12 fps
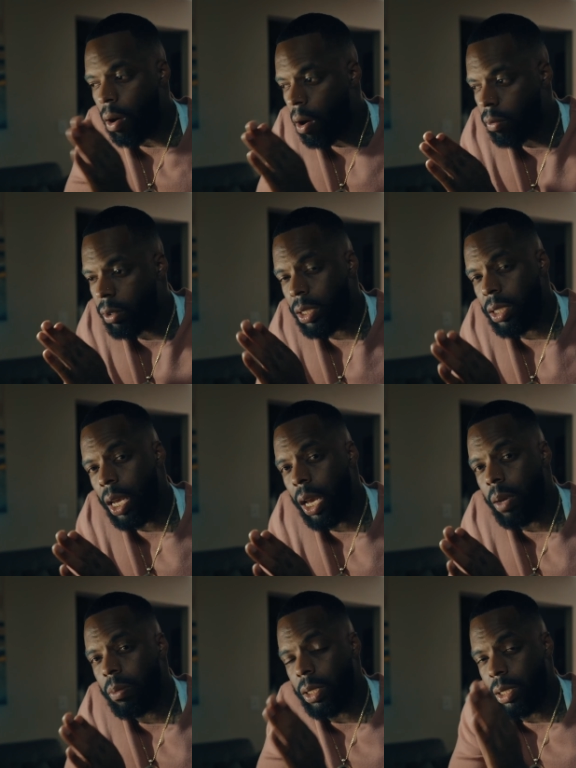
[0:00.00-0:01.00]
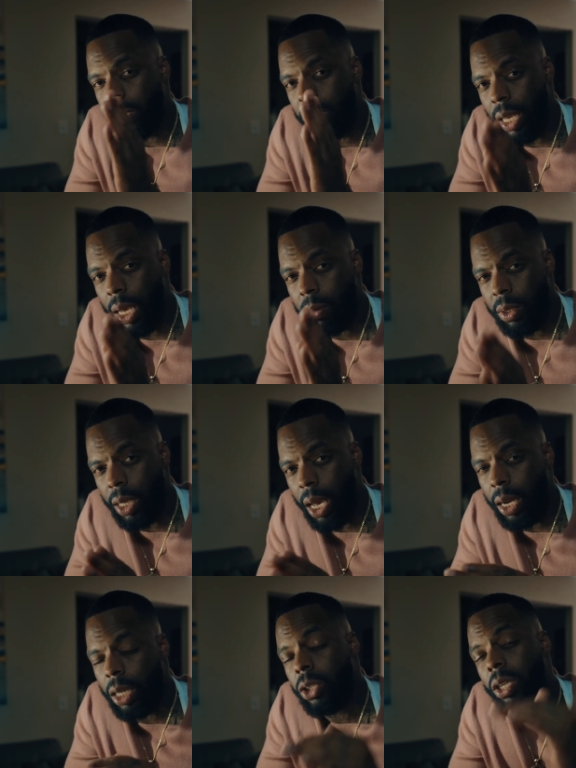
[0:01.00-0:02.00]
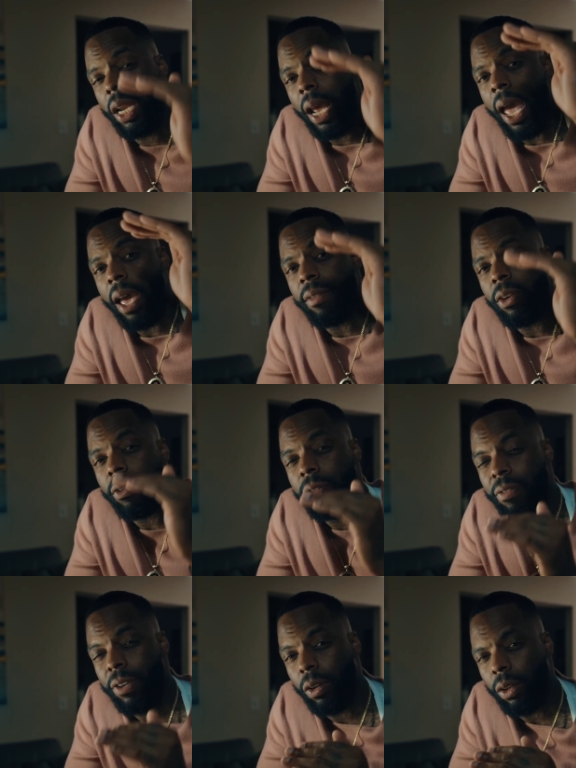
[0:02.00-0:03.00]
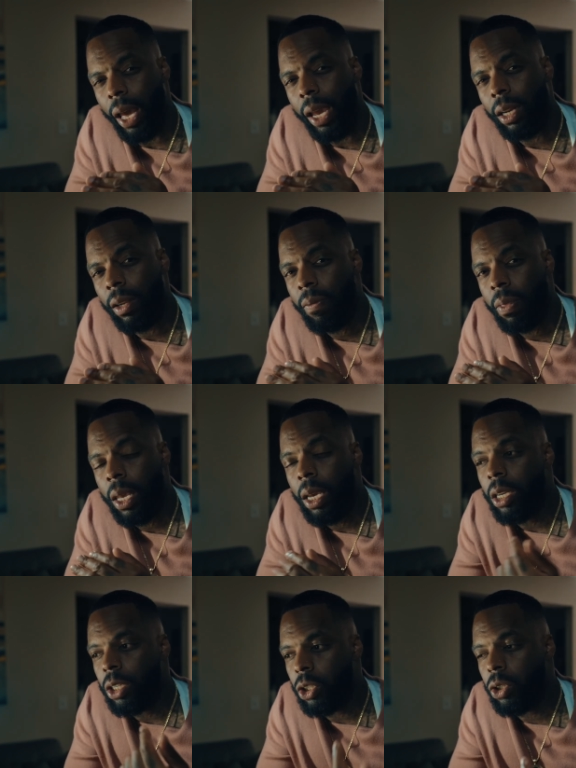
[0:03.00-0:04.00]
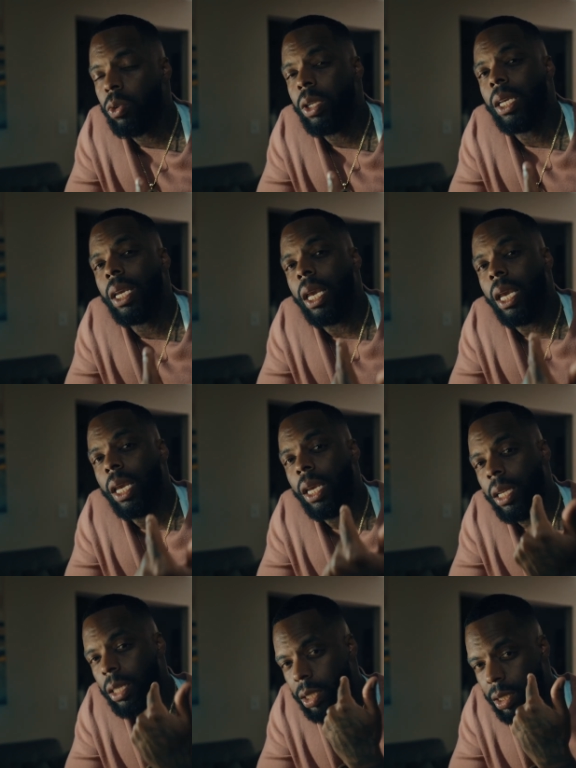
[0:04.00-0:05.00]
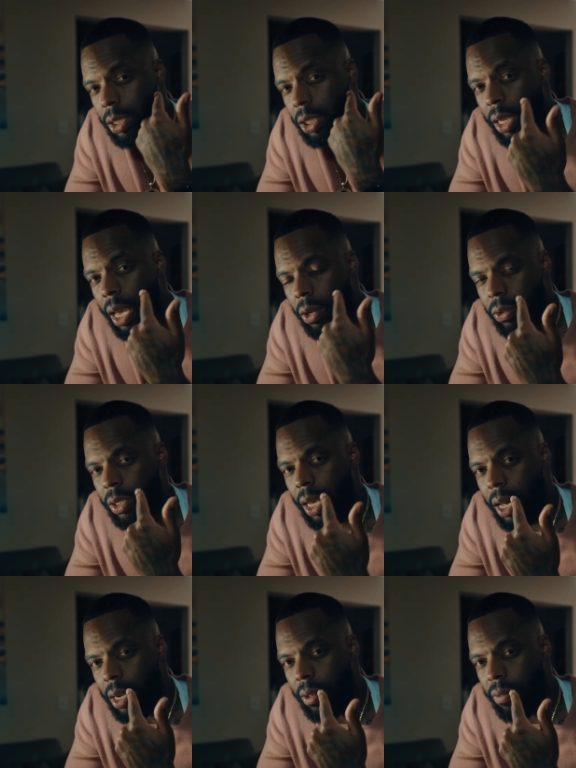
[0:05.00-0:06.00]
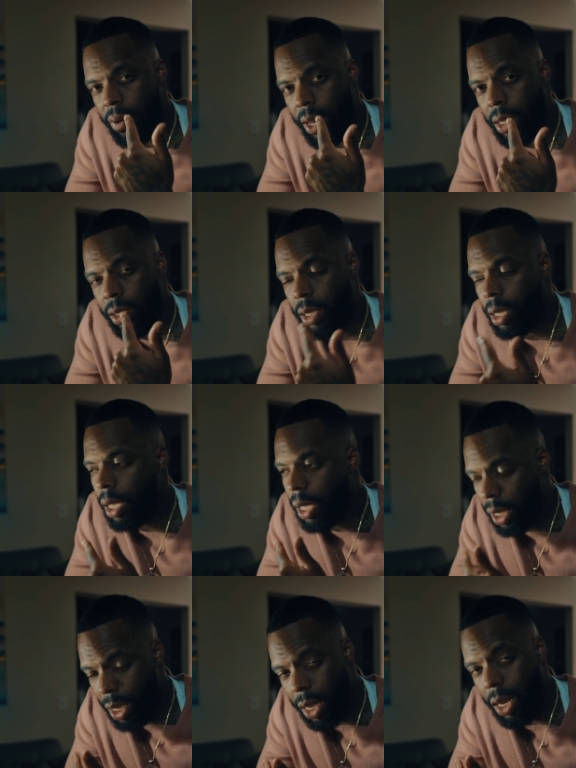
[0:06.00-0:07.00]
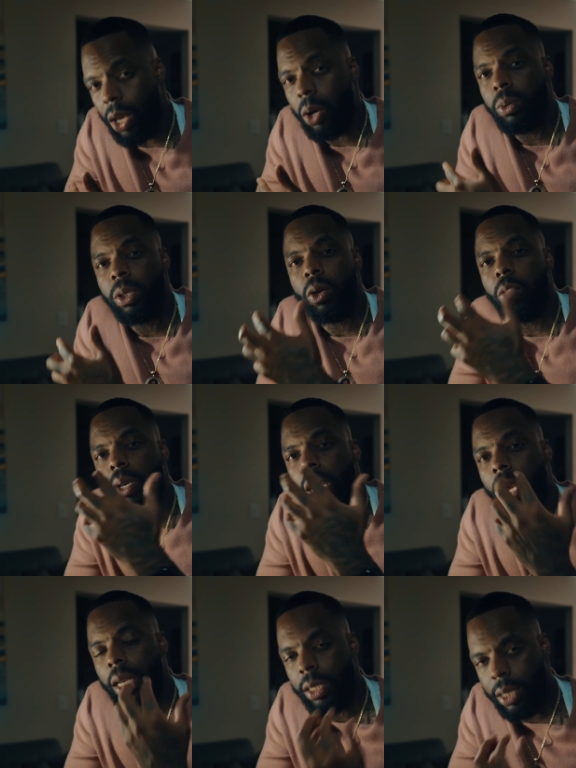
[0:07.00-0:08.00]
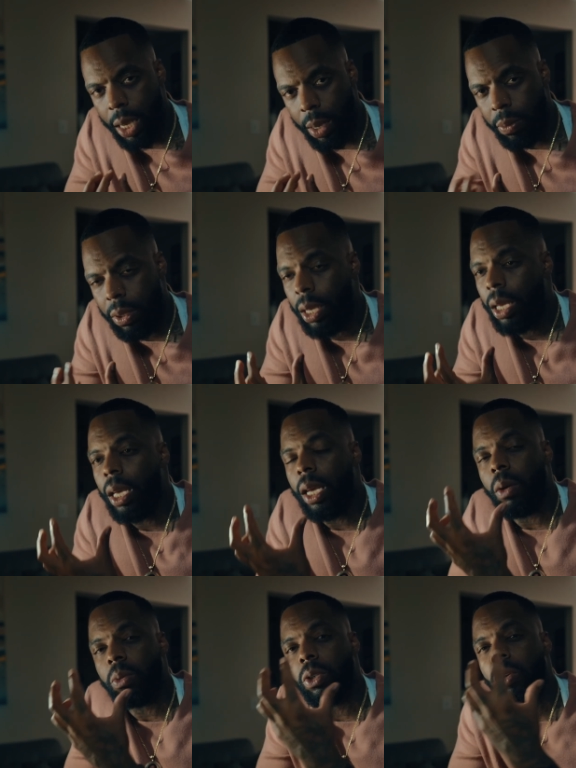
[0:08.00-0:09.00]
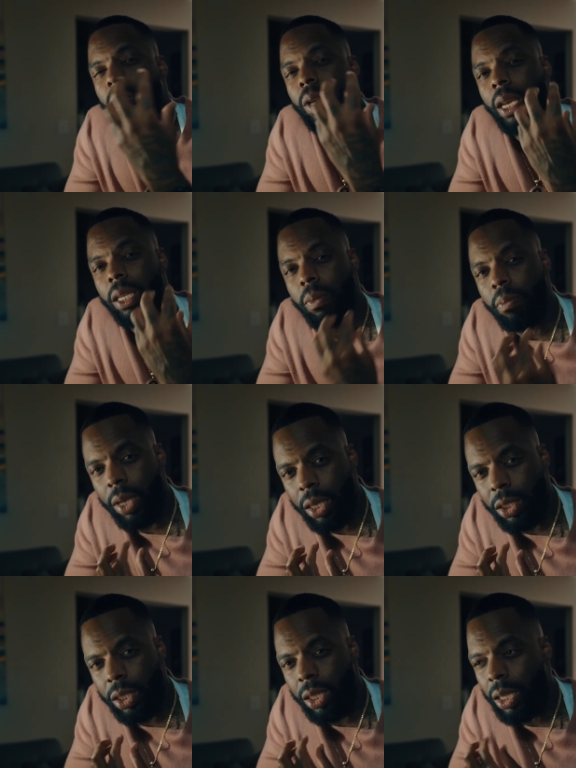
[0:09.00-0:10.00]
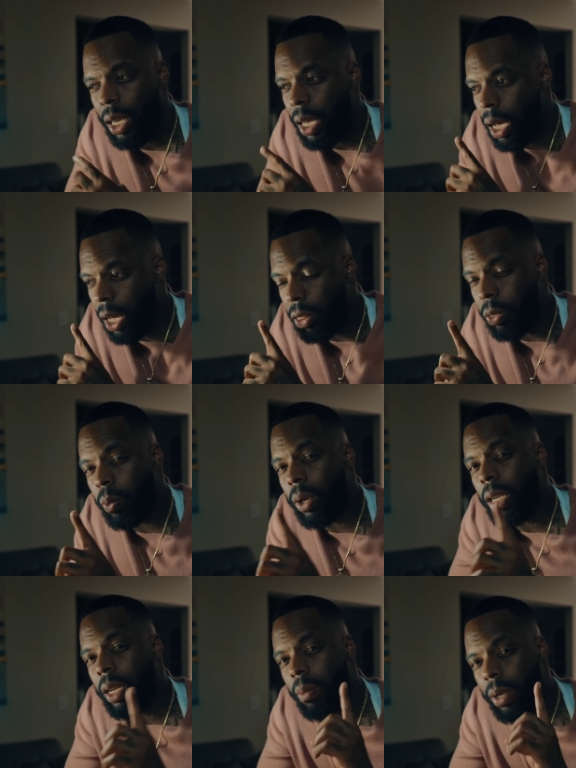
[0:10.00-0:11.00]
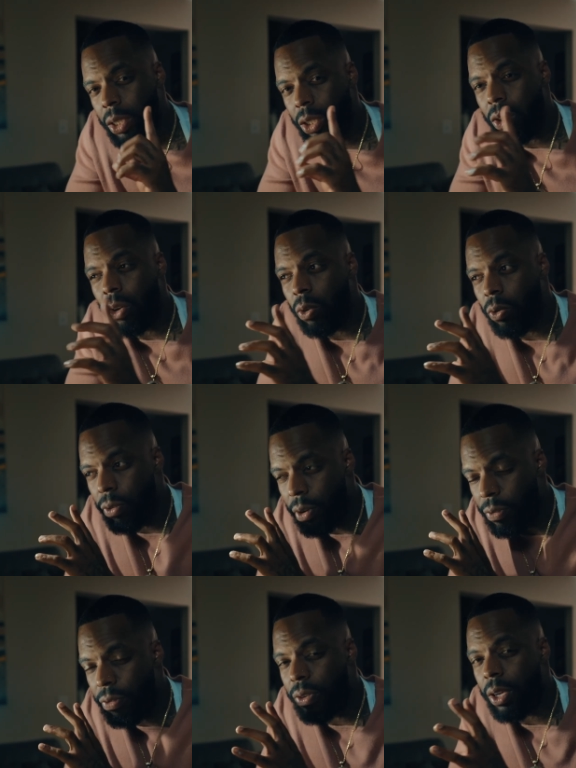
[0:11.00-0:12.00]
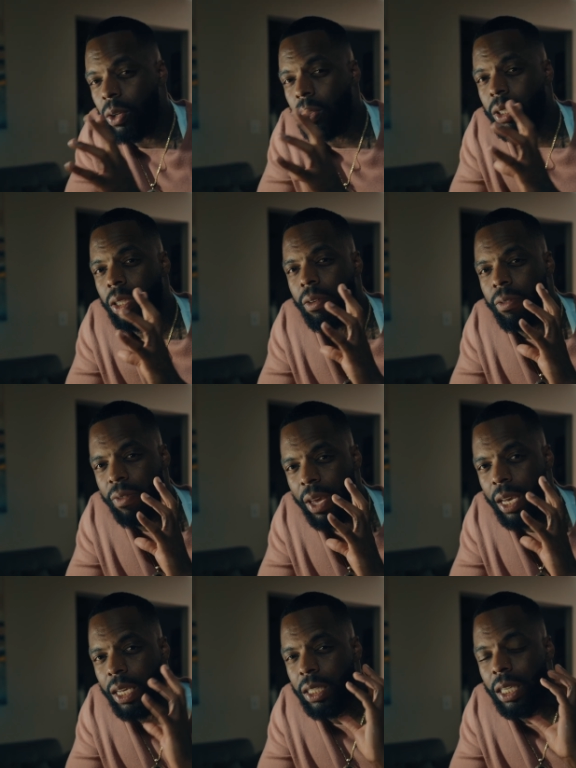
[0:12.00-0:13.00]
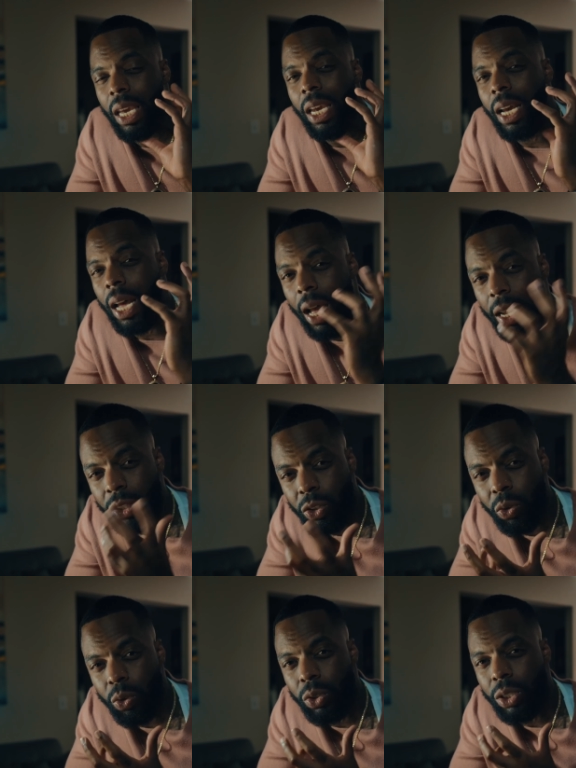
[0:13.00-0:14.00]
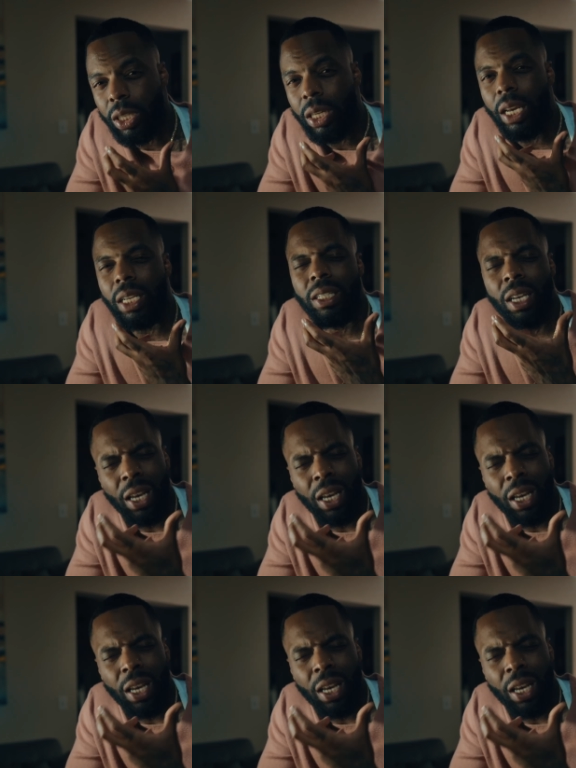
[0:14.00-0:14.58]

Oftentimes it's the same side that you're going to have your fill light. Shooting into the shadow side of the face, again, helps to create depth. It helps to create dimension, a 3-dimensional feel to the face. It contours it.